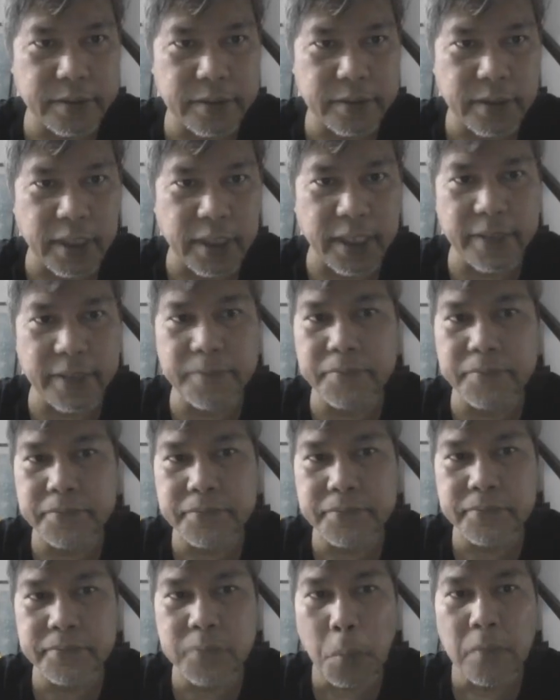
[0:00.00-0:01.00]
here,
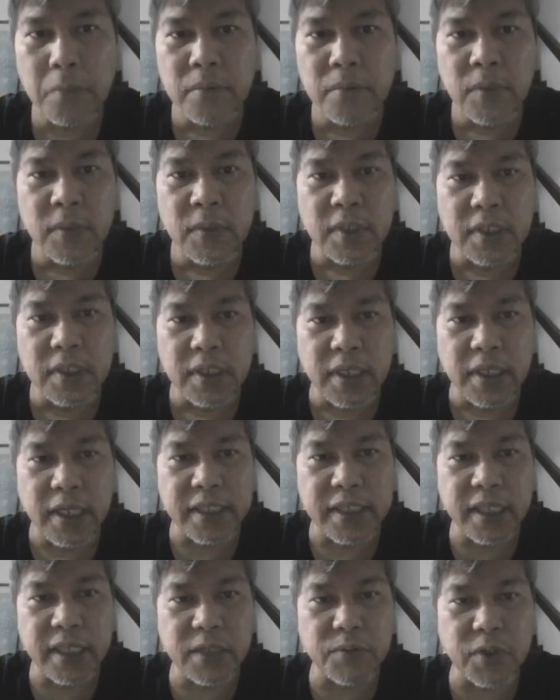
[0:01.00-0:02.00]

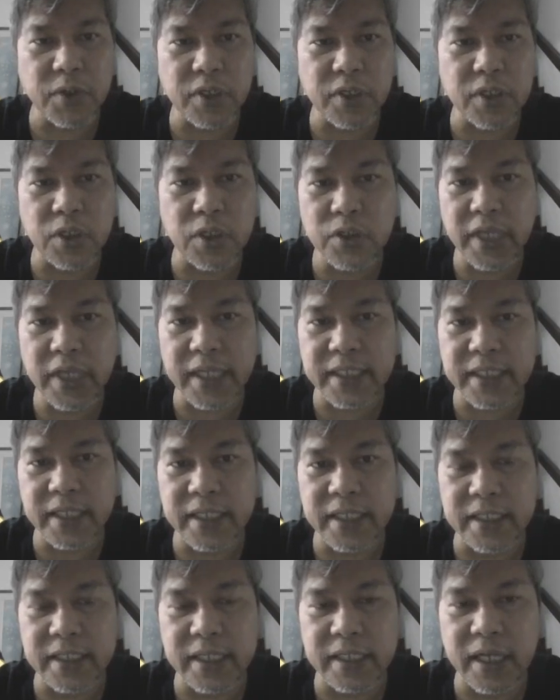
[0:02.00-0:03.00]
and then we're going to look at
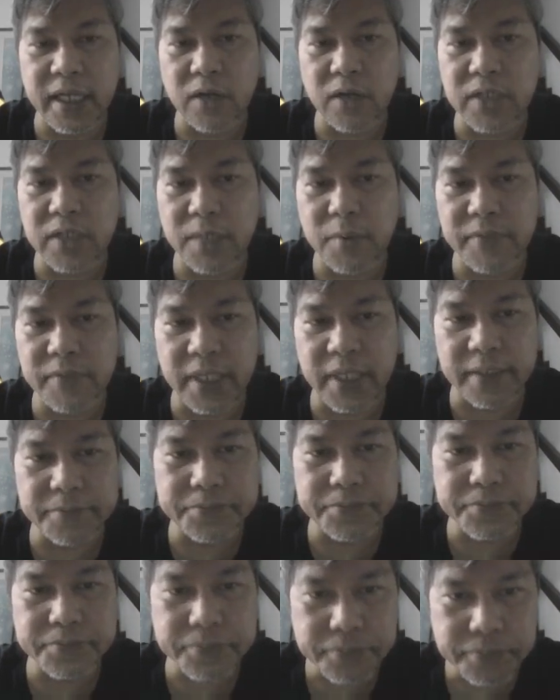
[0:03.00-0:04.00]
the outcome of that,
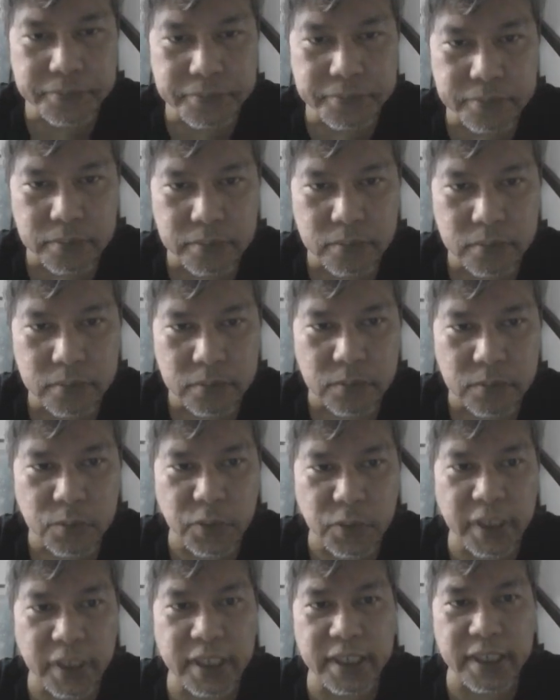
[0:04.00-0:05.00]

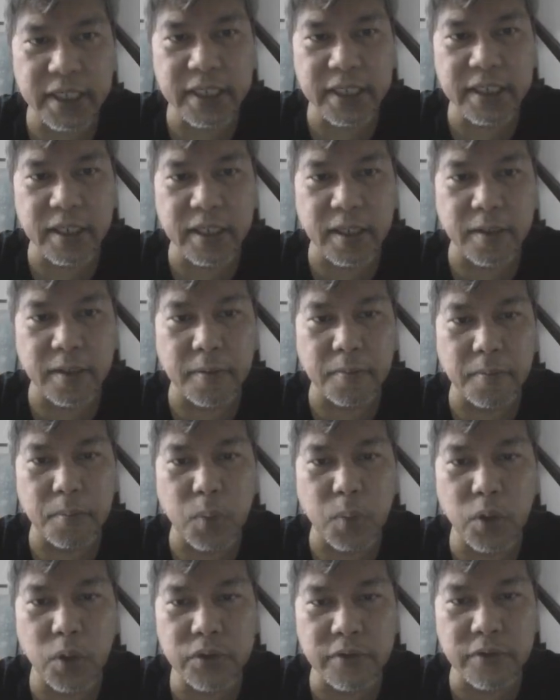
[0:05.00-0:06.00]
right? And then
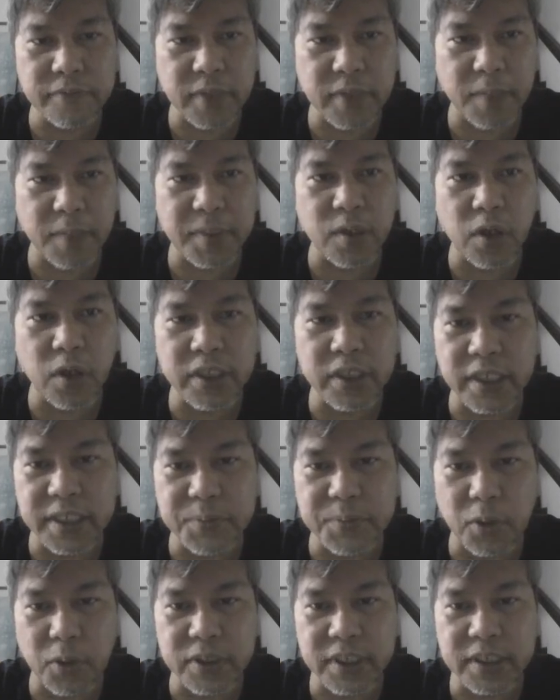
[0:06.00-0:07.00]
both of, I mean, all the
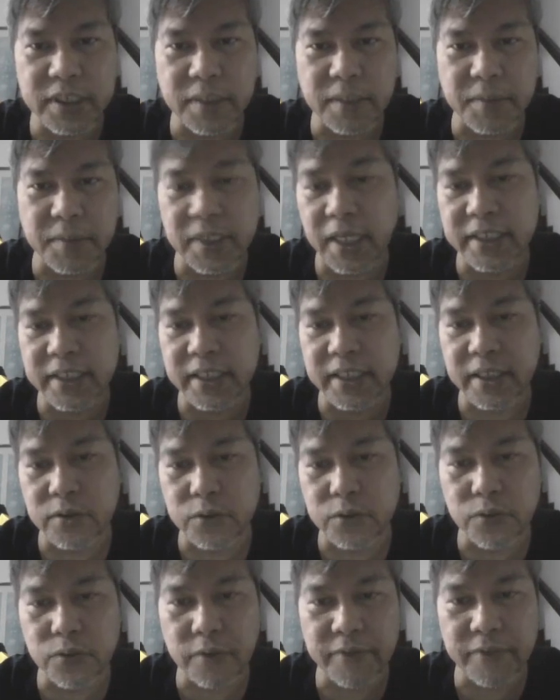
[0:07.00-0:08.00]
responses, I mean, actually the
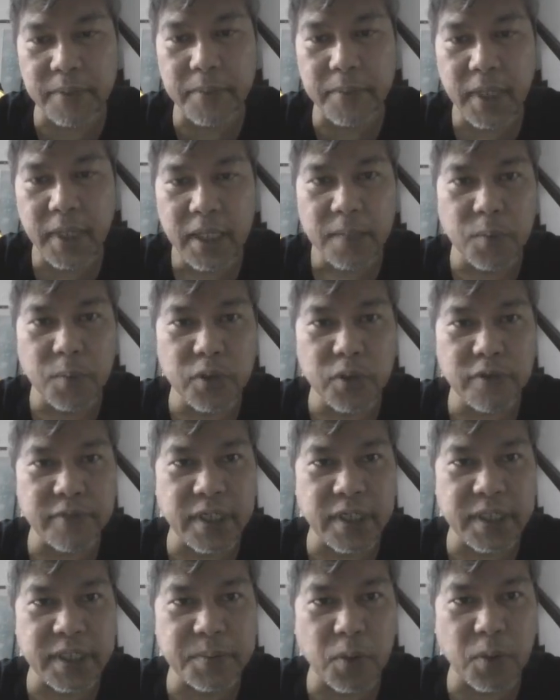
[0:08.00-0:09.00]
two of them, both of the
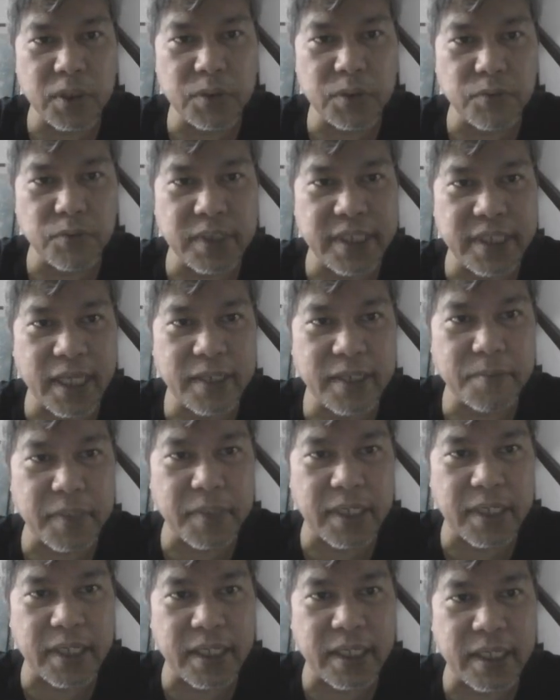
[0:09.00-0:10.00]
response will then
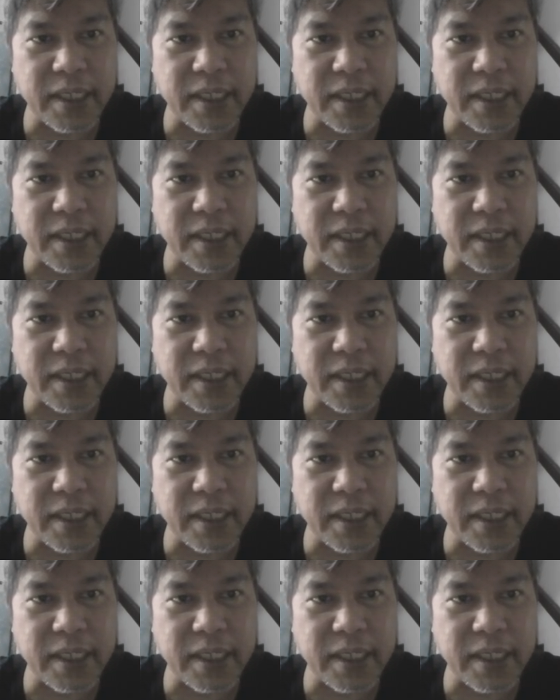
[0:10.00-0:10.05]
be